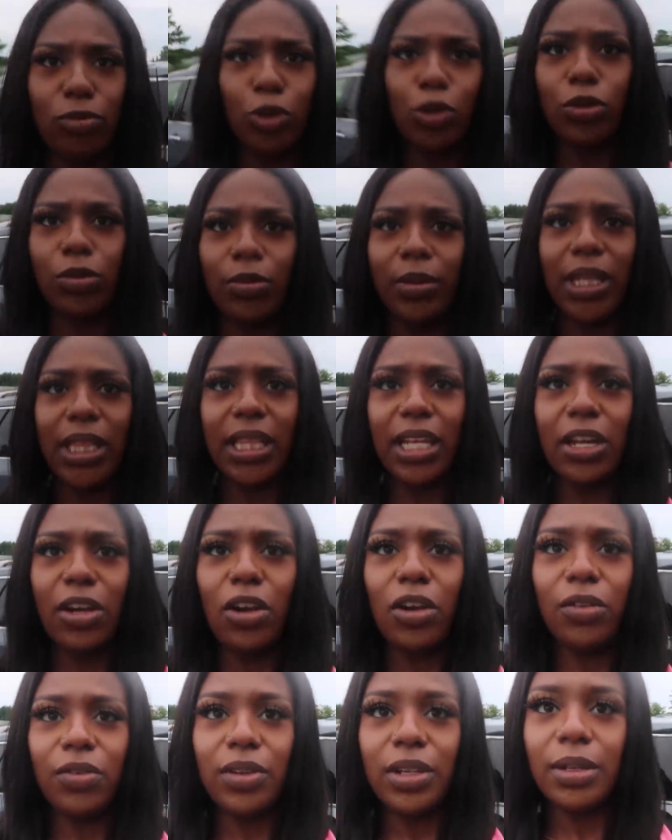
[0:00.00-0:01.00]
Ooh, my thing
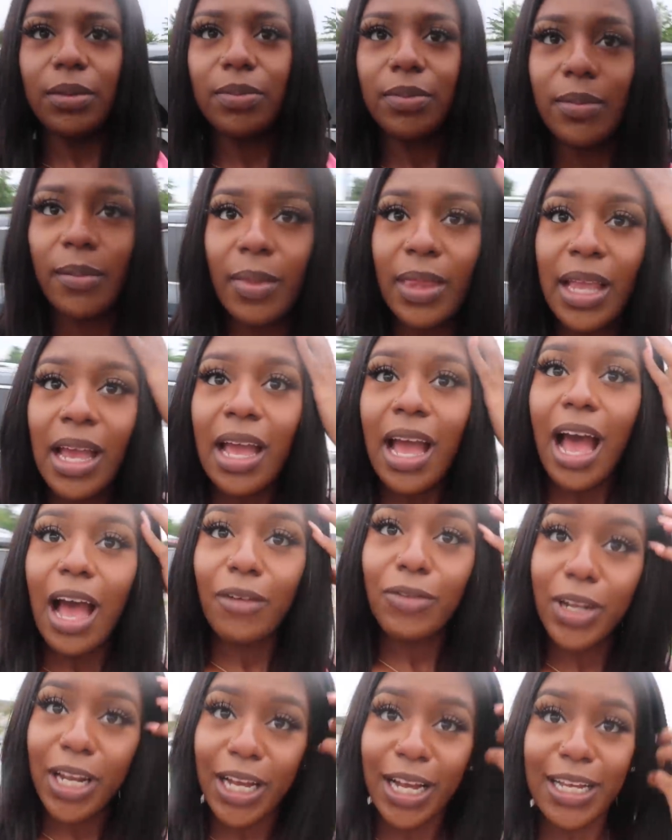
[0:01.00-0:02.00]
all flipped.
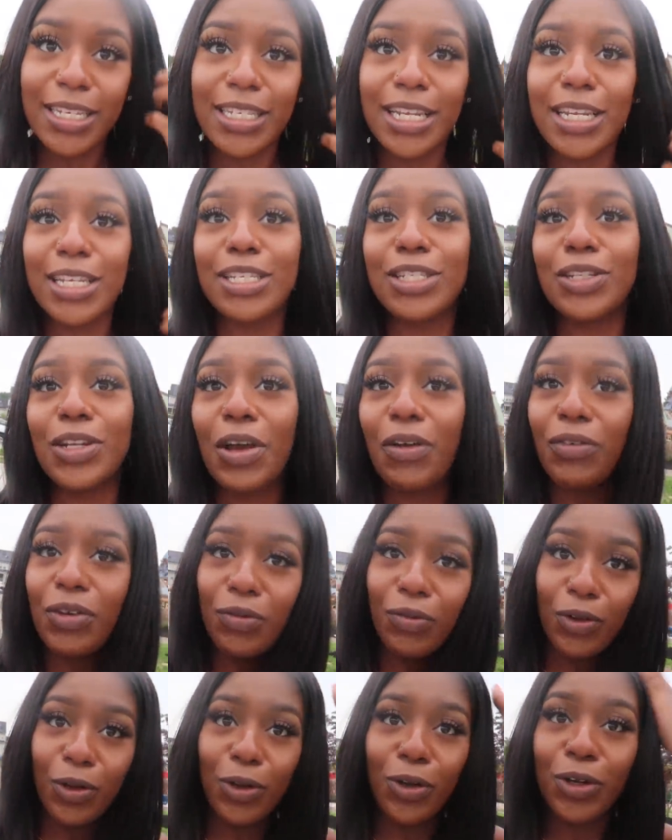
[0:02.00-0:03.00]
I feel like I say this in every
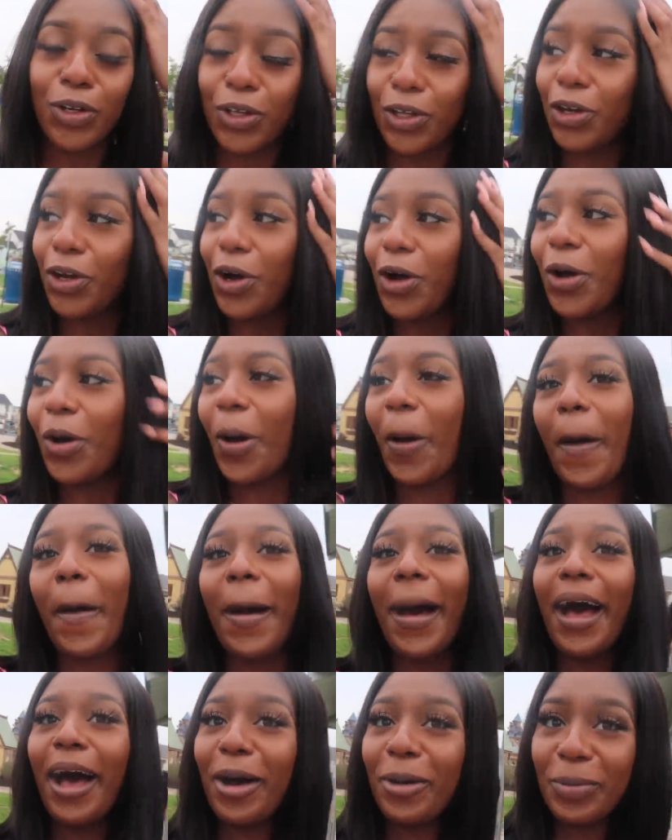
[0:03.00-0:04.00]
vlog, y'all.
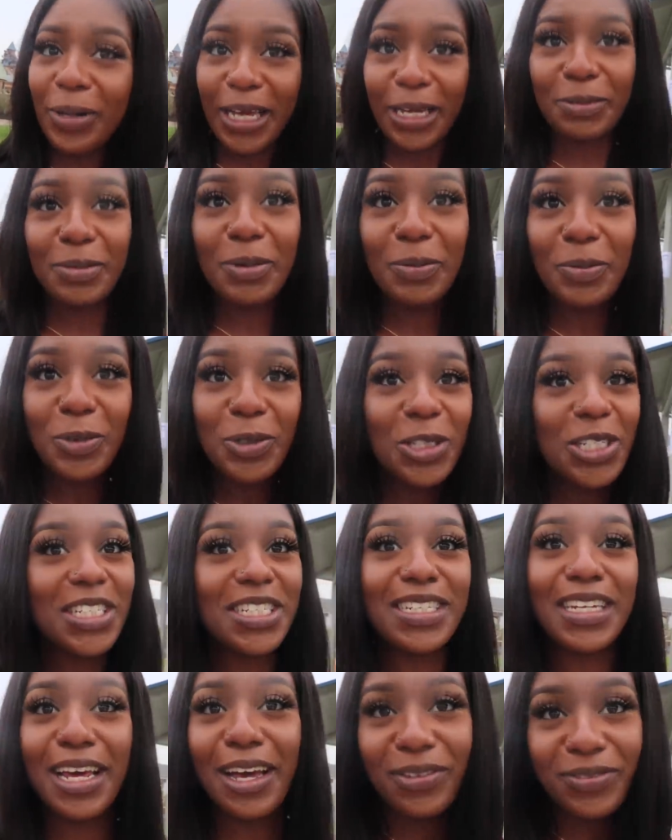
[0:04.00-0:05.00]
How black people
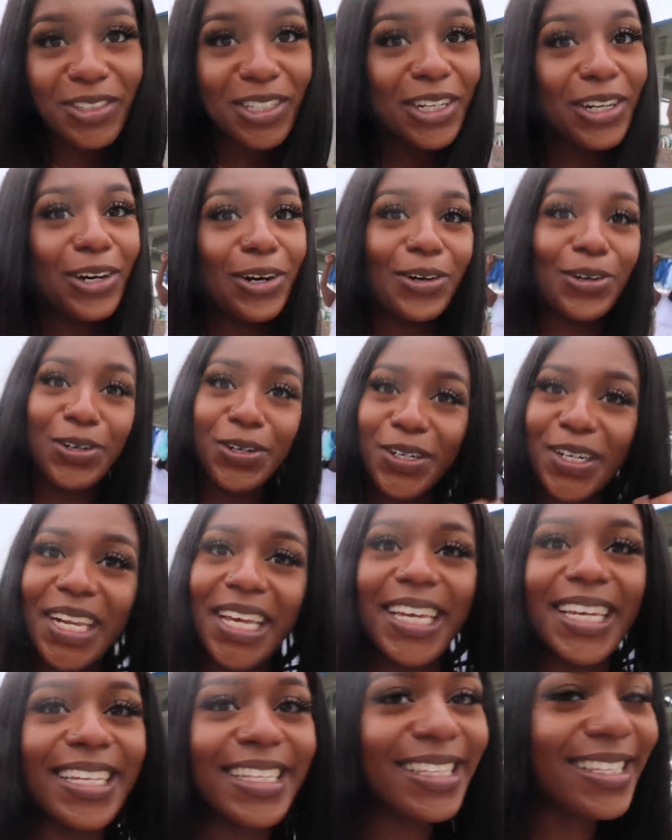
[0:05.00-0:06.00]
just never on
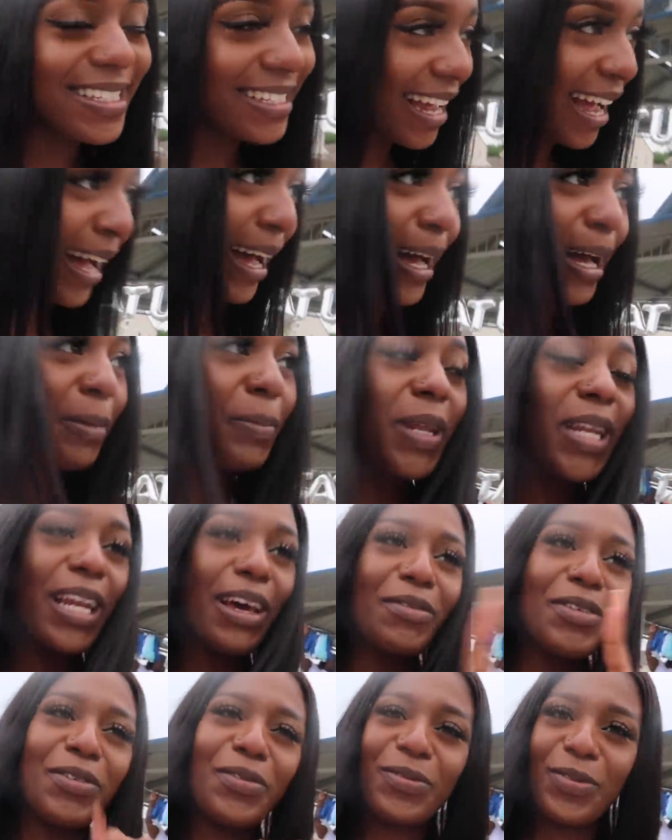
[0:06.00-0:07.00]
time. It
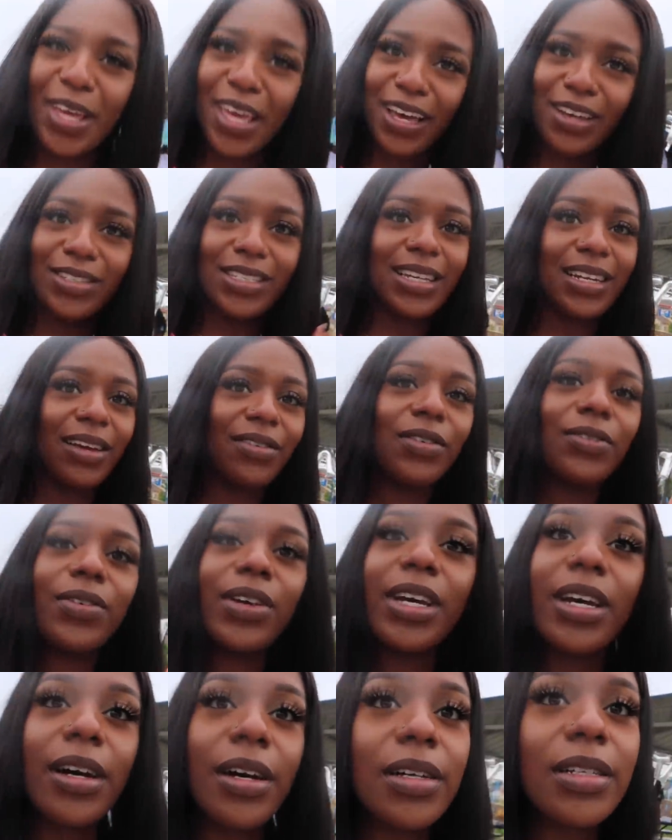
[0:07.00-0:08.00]
never
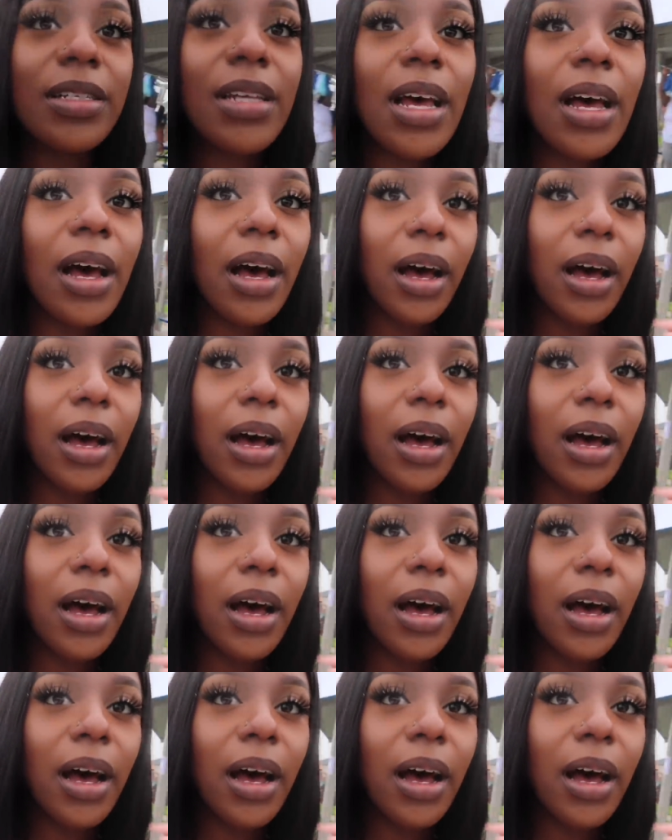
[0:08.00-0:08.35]
fails.